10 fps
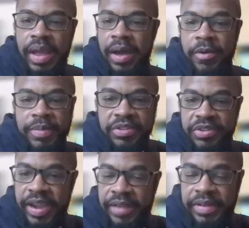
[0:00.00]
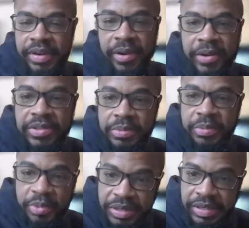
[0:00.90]
I hope that you're having an
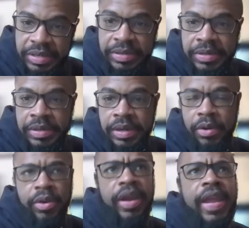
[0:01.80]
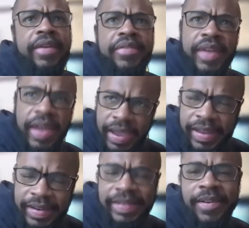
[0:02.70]
awesome weekend or have
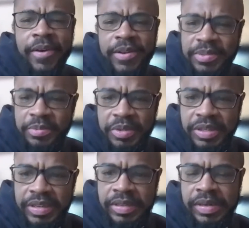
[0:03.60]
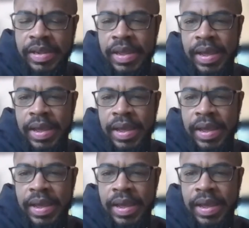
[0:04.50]
had an awesome weekend.